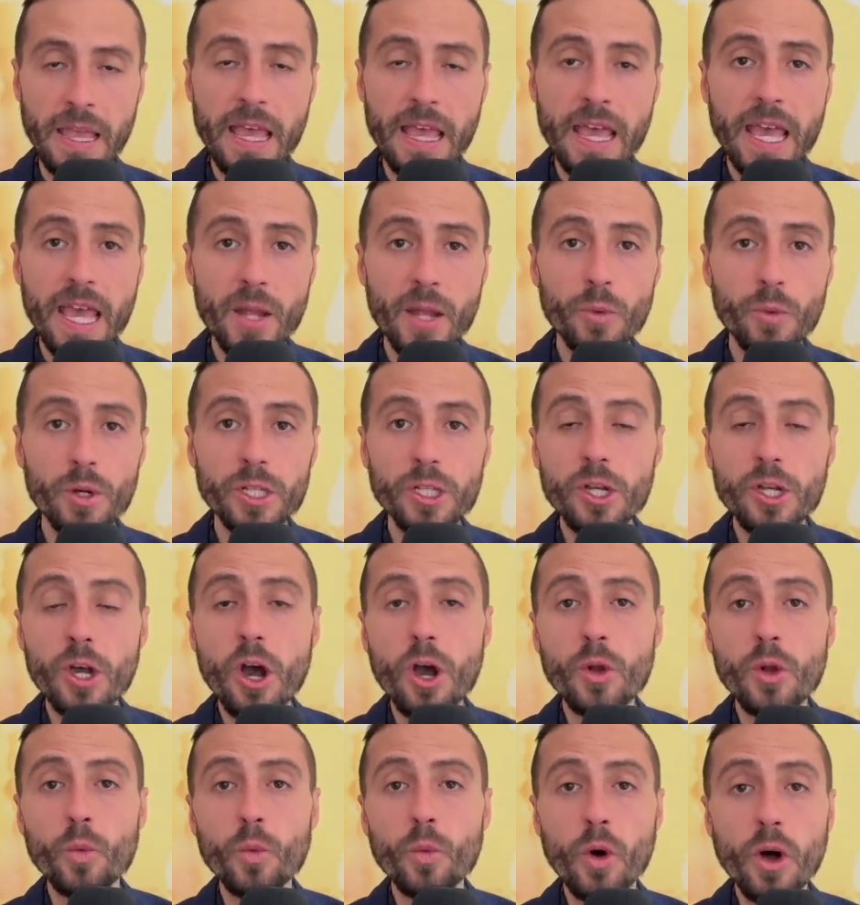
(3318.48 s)
And what
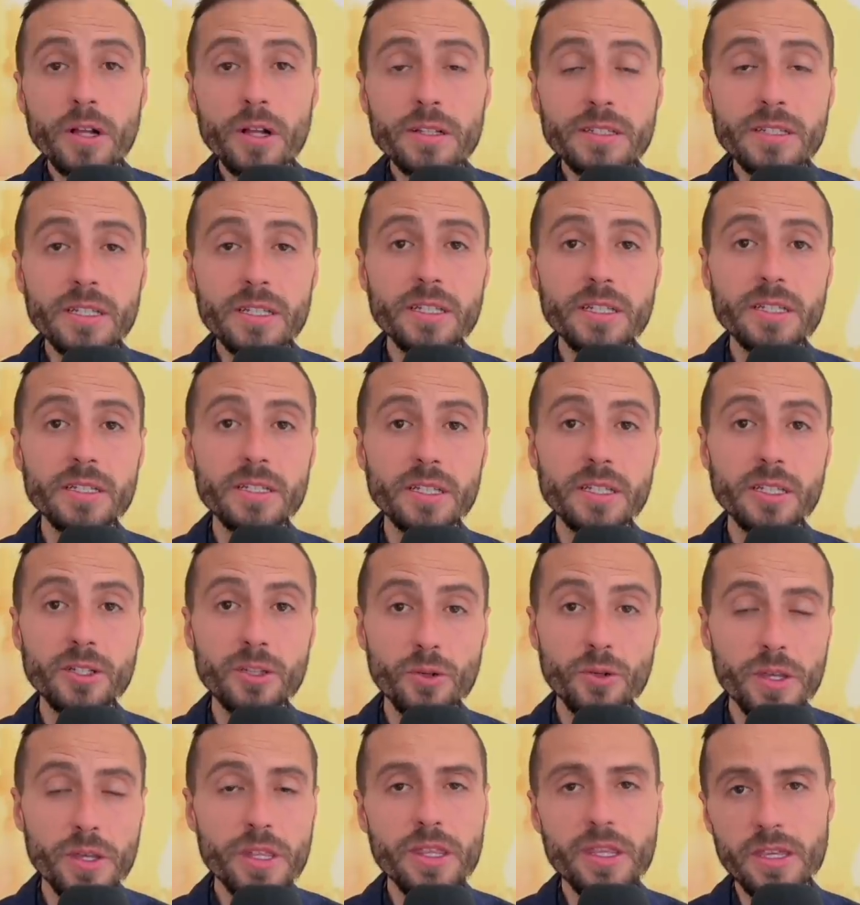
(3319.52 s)
God wants us to
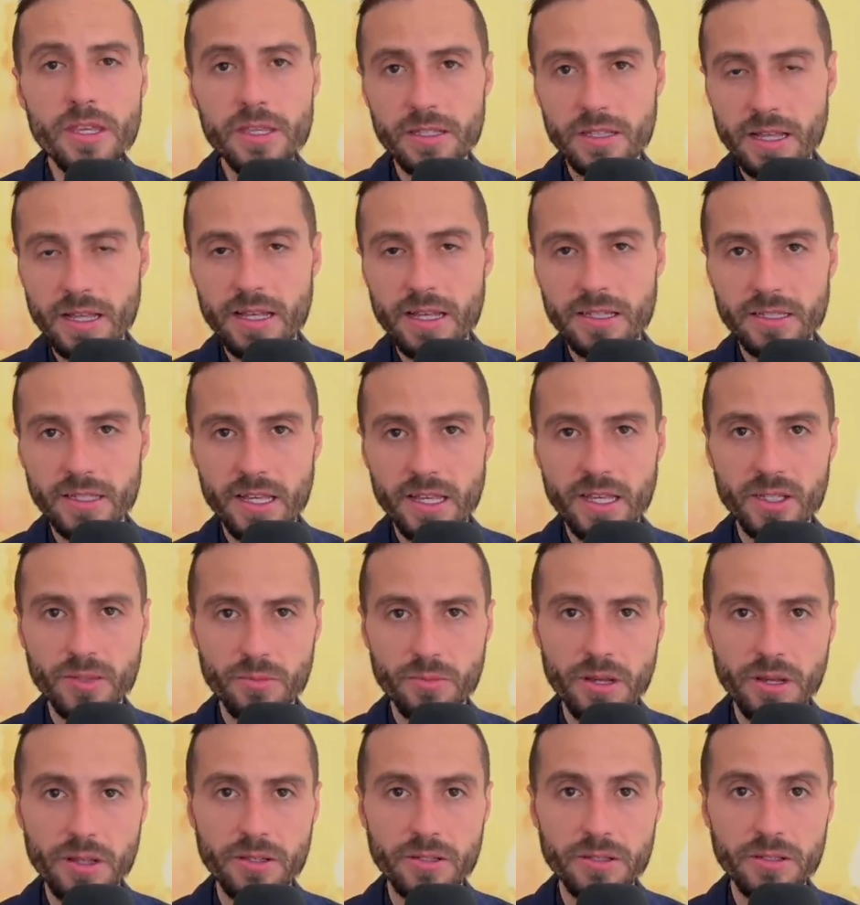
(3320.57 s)
do in these last days,
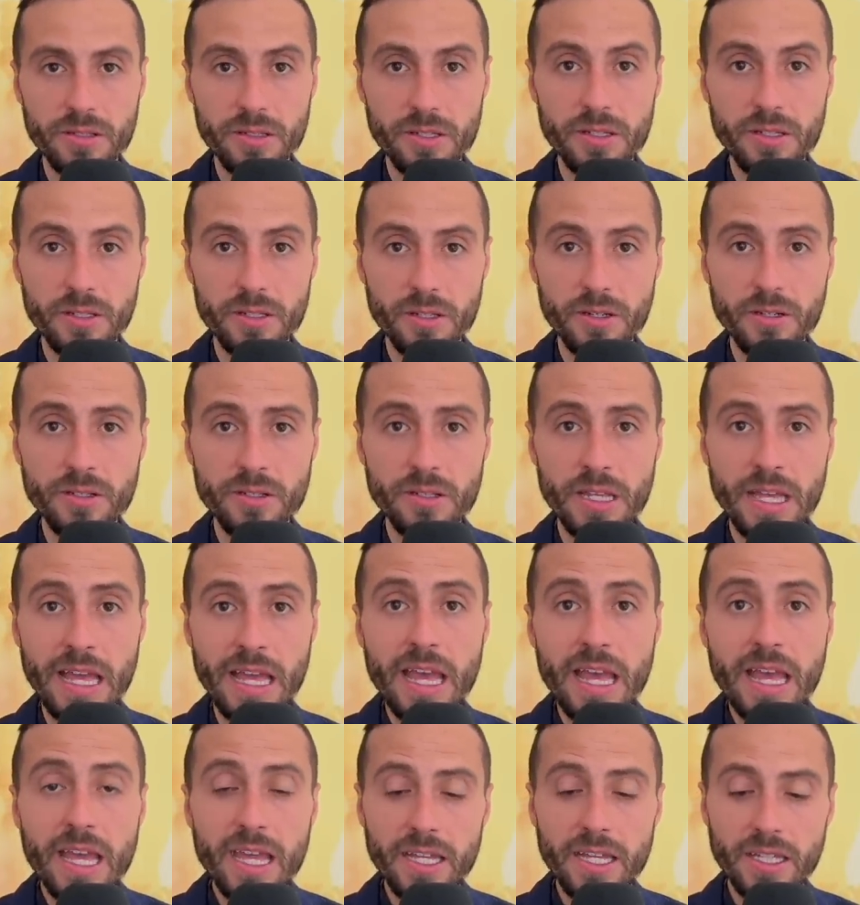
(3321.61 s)
brothers and sisters,
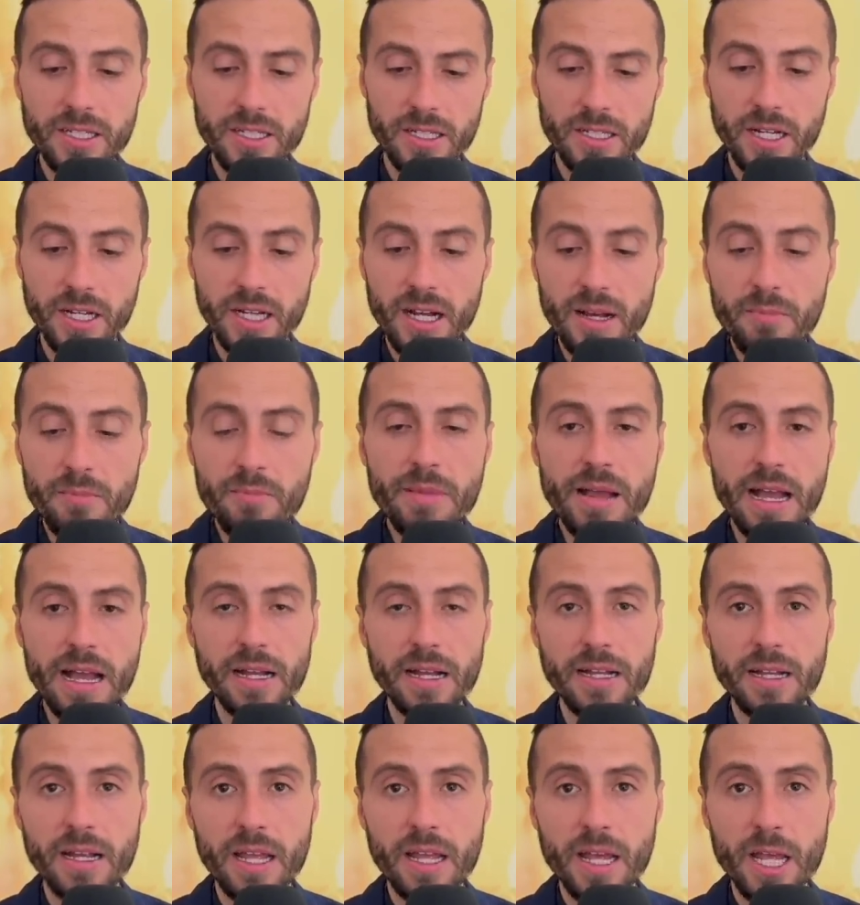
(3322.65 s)
is to come
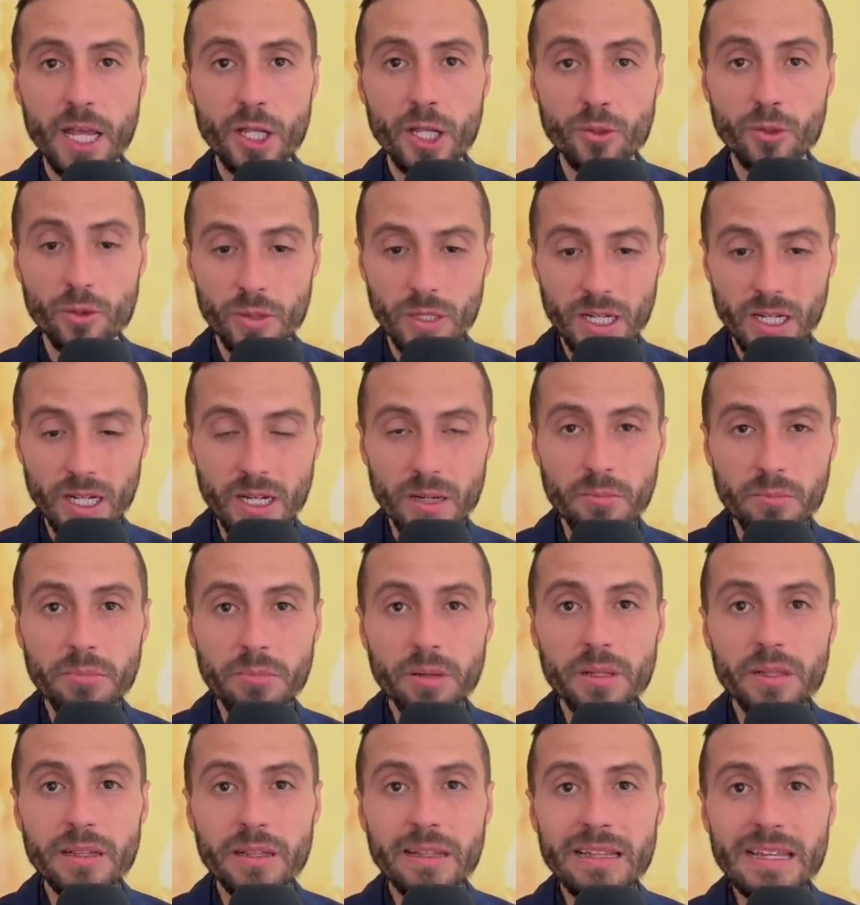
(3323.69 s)
back to the
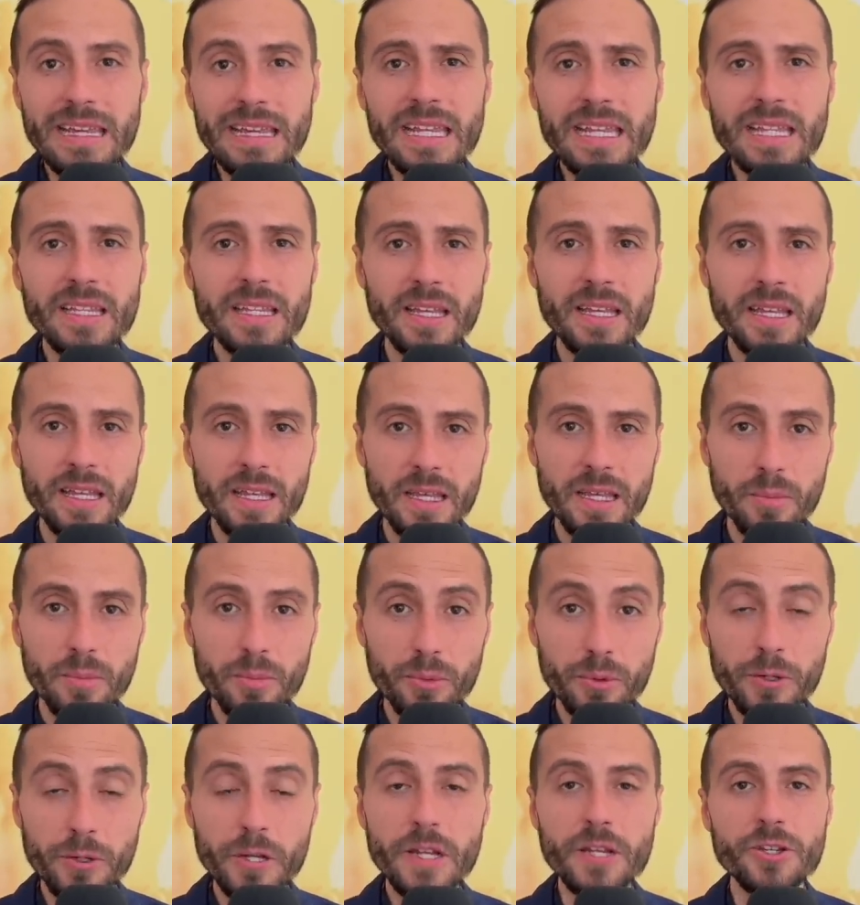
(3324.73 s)
complete
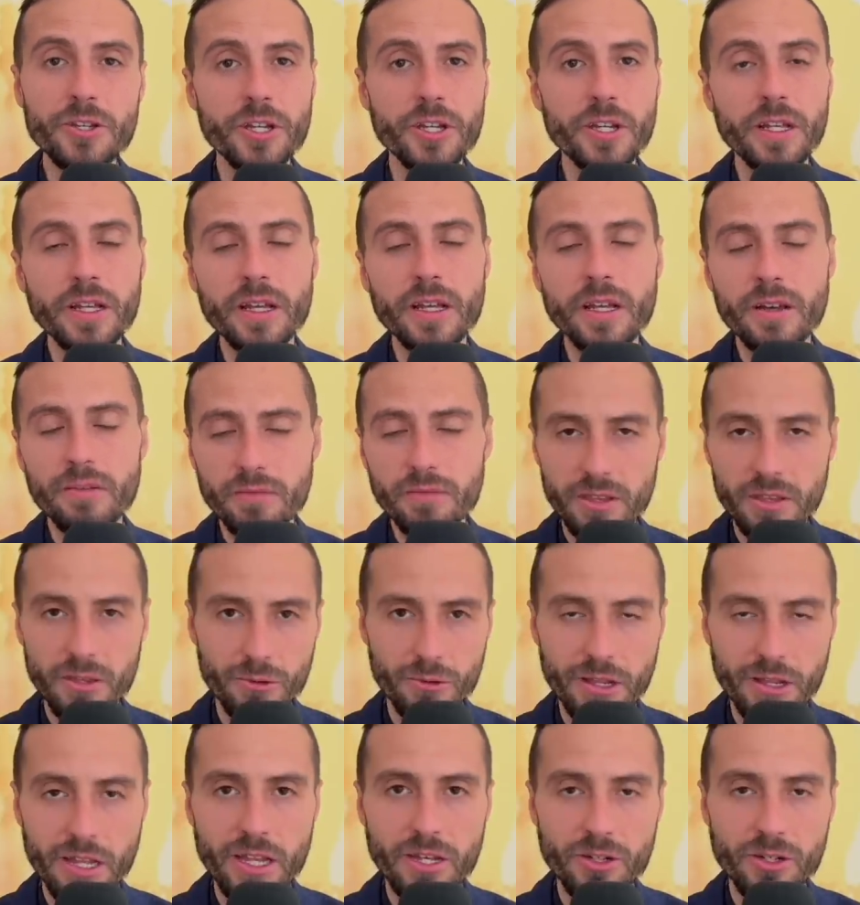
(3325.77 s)
preaching of the
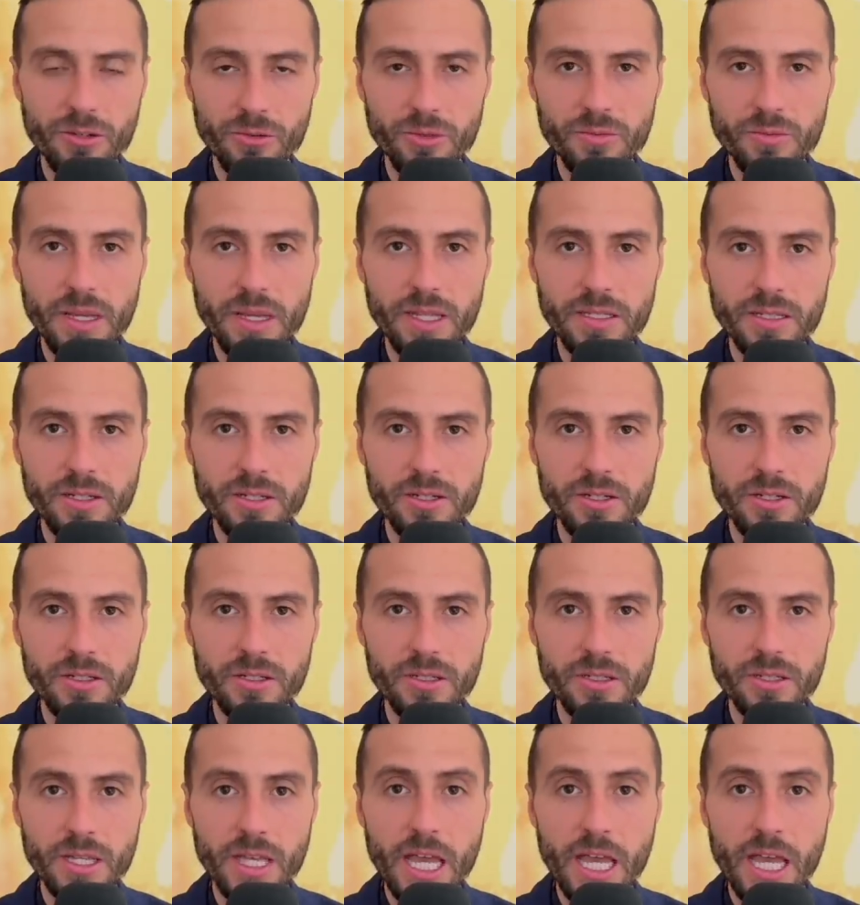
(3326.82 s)
three angels' messages.